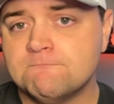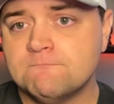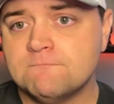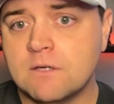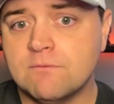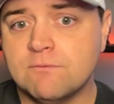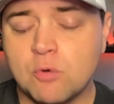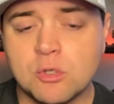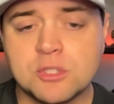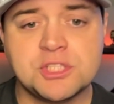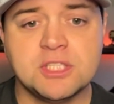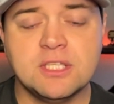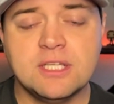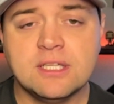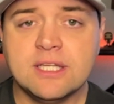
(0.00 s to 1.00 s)

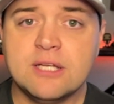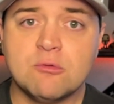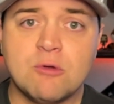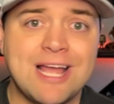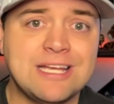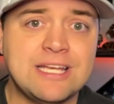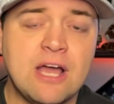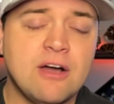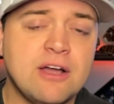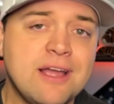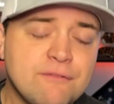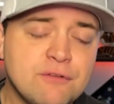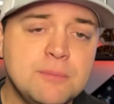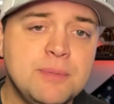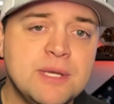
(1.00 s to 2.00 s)
Unfortunately, right now,
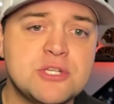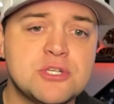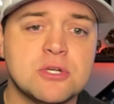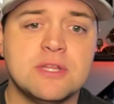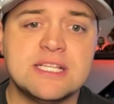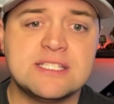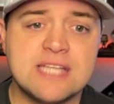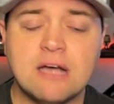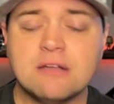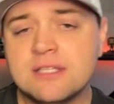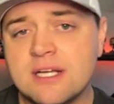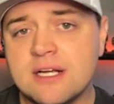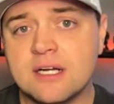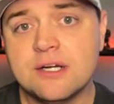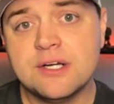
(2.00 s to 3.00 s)
every pitcher that's out
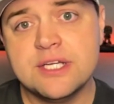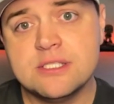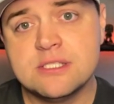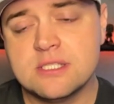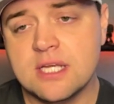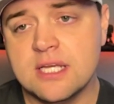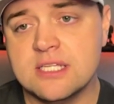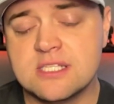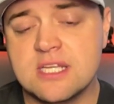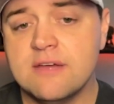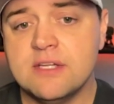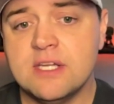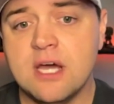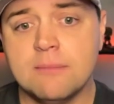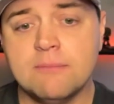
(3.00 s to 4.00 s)
there is
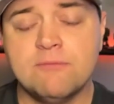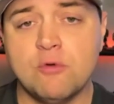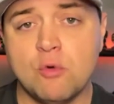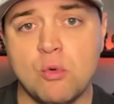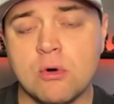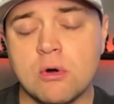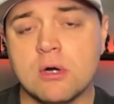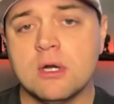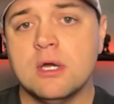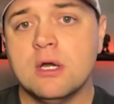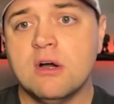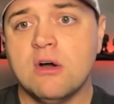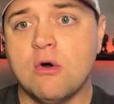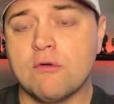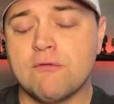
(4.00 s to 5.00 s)
giving up 4
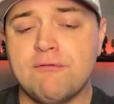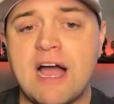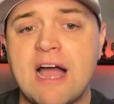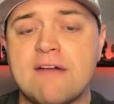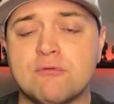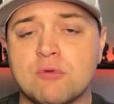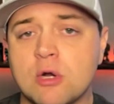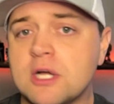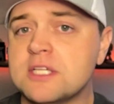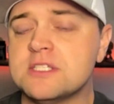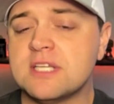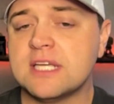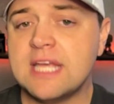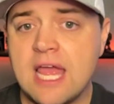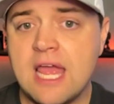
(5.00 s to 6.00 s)
or 5
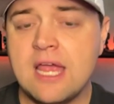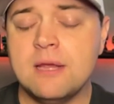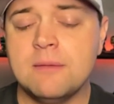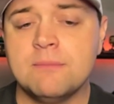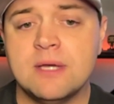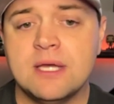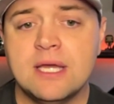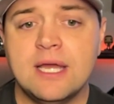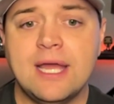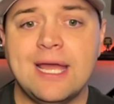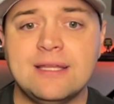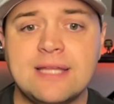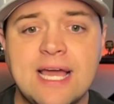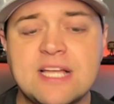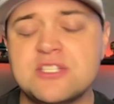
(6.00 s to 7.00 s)
runs a game,
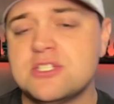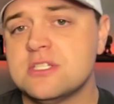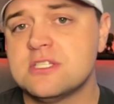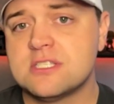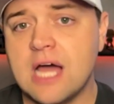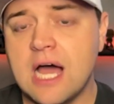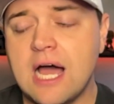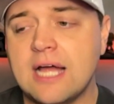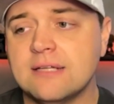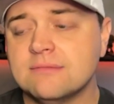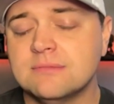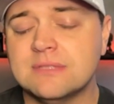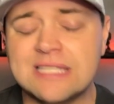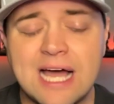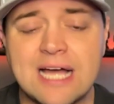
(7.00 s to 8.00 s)
and that's just not
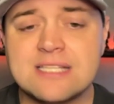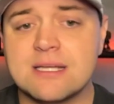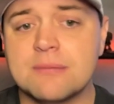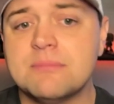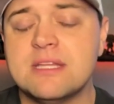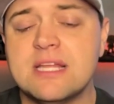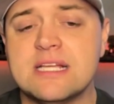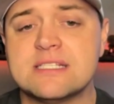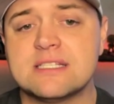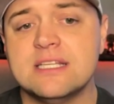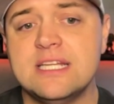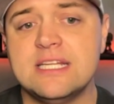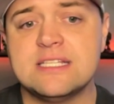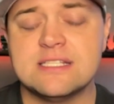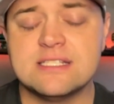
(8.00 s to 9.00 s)
something that's
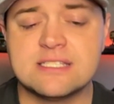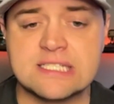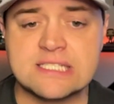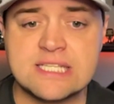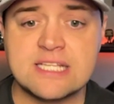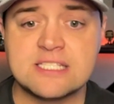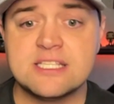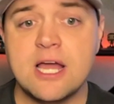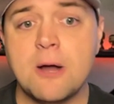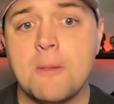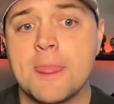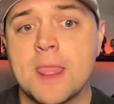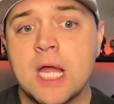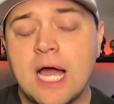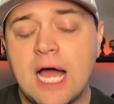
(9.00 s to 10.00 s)
leading to success. Now,
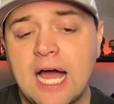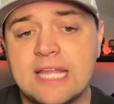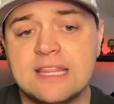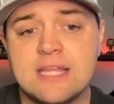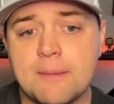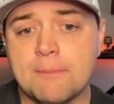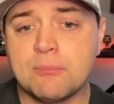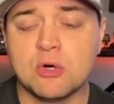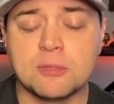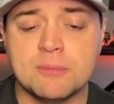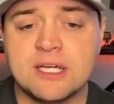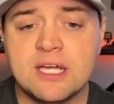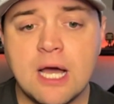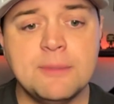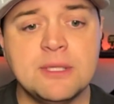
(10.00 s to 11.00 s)
I think Brooke
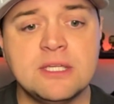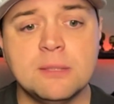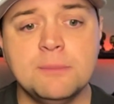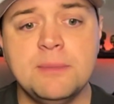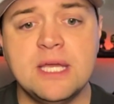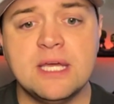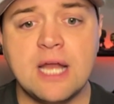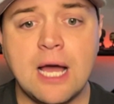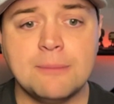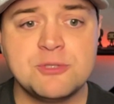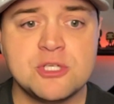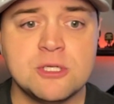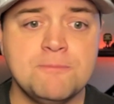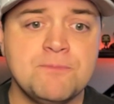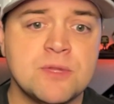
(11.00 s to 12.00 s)
McCubbin could be an
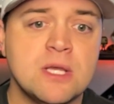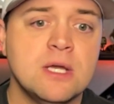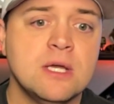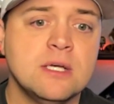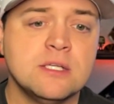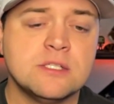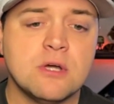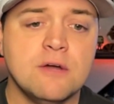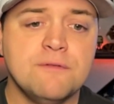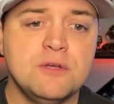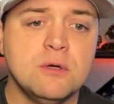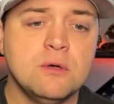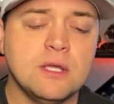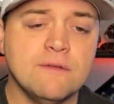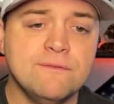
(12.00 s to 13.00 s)
option. So if
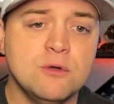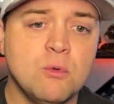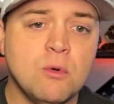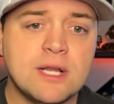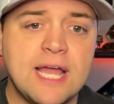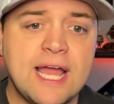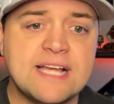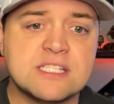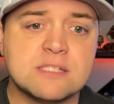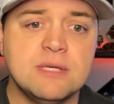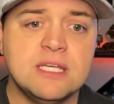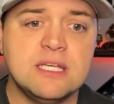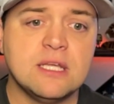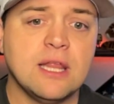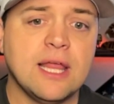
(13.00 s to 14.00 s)
you want to ask
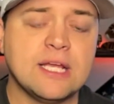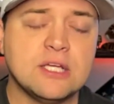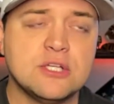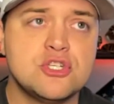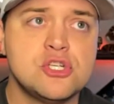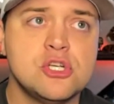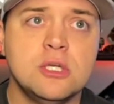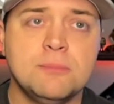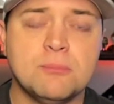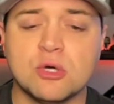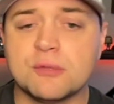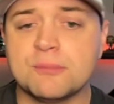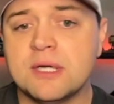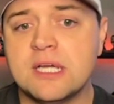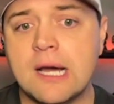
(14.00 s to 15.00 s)
me, like, should
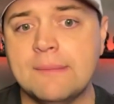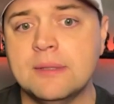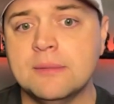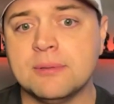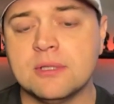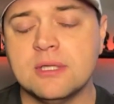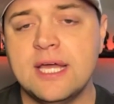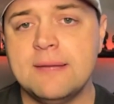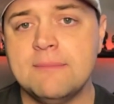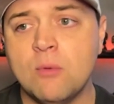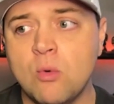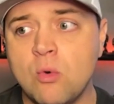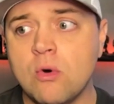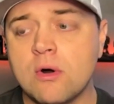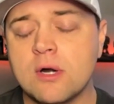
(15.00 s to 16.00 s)
Brooke McCubbin play
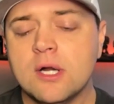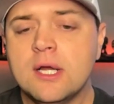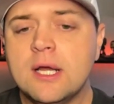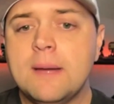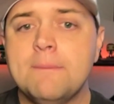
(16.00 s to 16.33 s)
more?